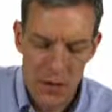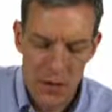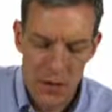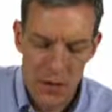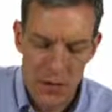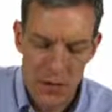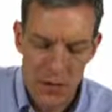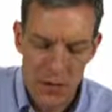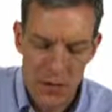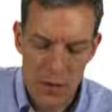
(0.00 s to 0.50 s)

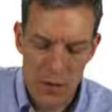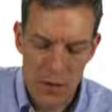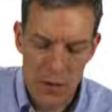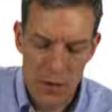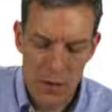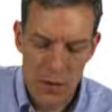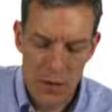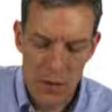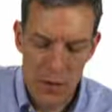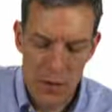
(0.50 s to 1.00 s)
then
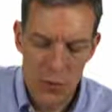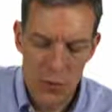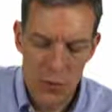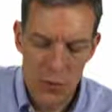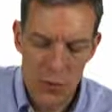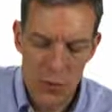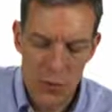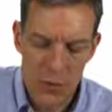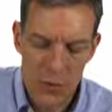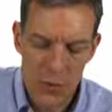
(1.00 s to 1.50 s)
move
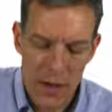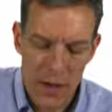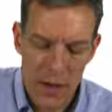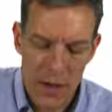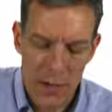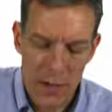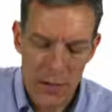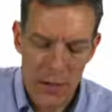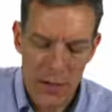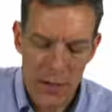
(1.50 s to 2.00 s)
this guy
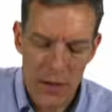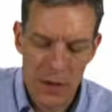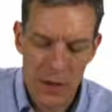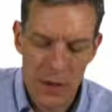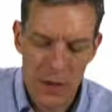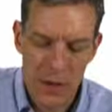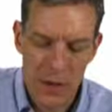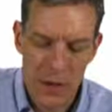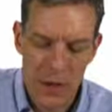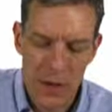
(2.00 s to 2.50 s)
to epsilon,
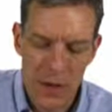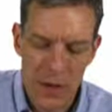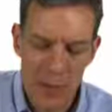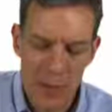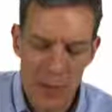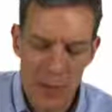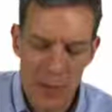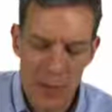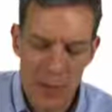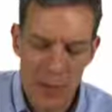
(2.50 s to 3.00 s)
this guy to
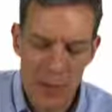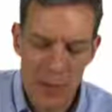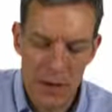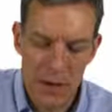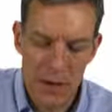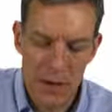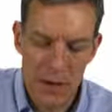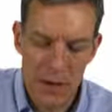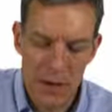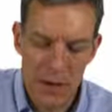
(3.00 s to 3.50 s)

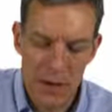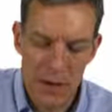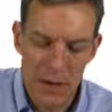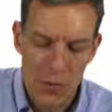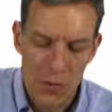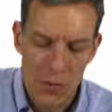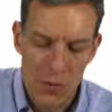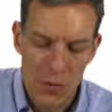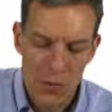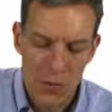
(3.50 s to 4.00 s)
epsilon.
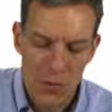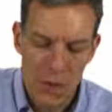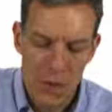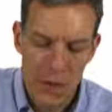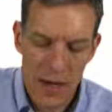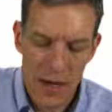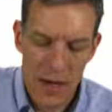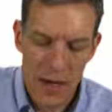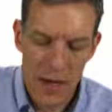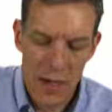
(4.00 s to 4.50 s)
Once
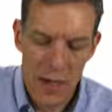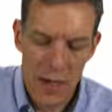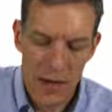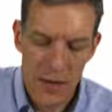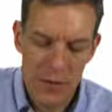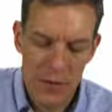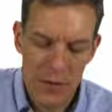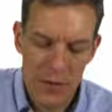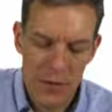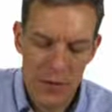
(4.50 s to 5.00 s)
that
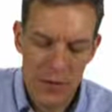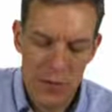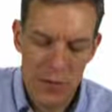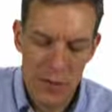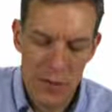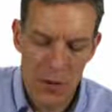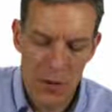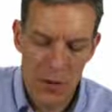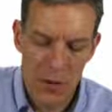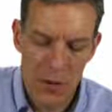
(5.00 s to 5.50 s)
happens,
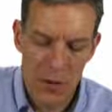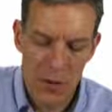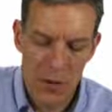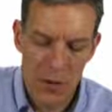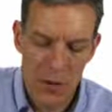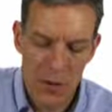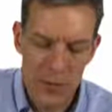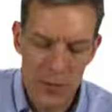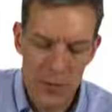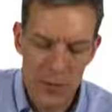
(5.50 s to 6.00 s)
well, then
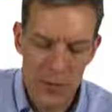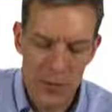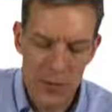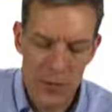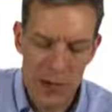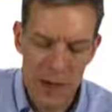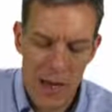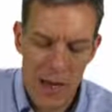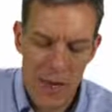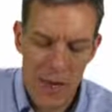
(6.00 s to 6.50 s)
these people
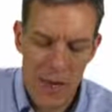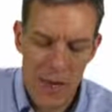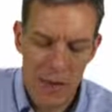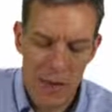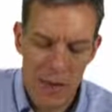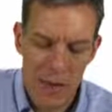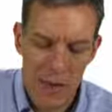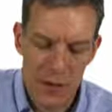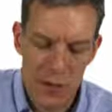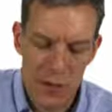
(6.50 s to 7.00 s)
are happy,
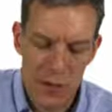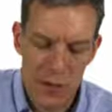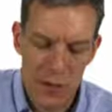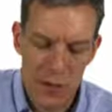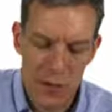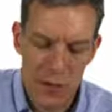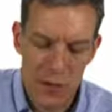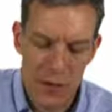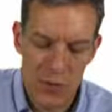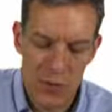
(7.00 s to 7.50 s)
but this
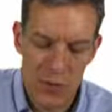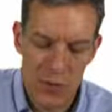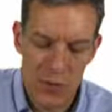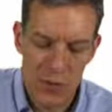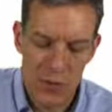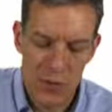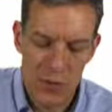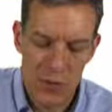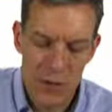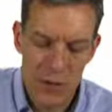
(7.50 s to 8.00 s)
person's going to
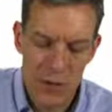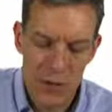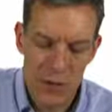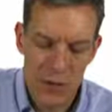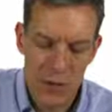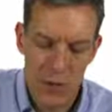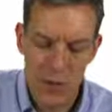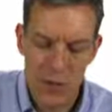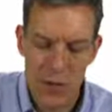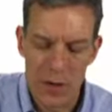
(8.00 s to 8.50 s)
want to decrease
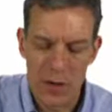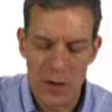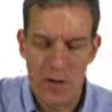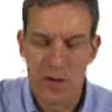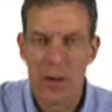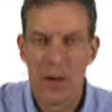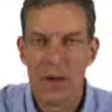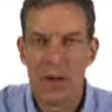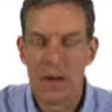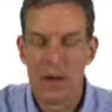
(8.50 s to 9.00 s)
more,
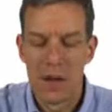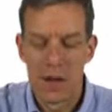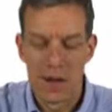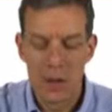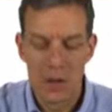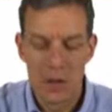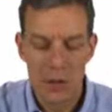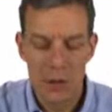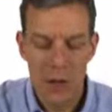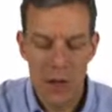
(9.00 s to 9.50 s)
and
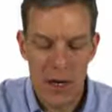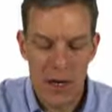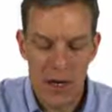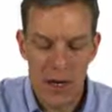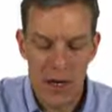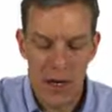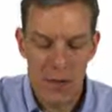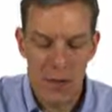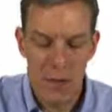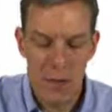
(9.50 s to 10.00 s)
it would
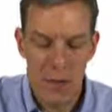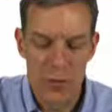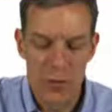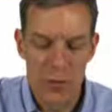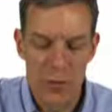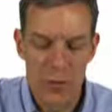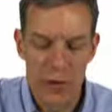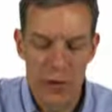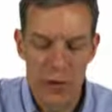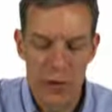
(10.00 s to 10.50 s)
actually move
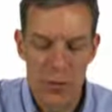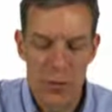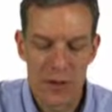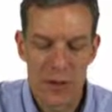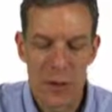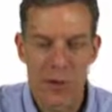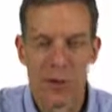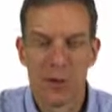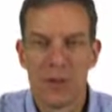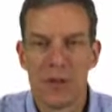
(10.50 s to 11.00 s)
eventually
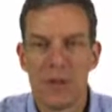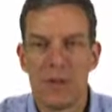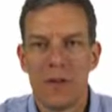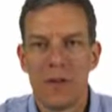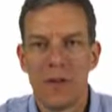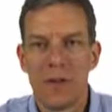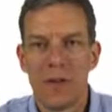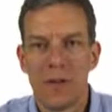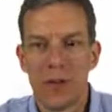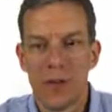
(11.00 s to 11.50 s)
towards this
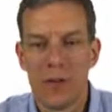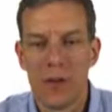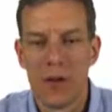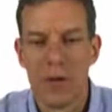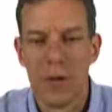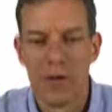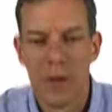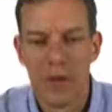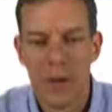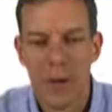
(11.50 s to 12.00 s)

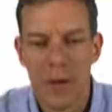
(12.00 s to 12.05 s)
equilibrium.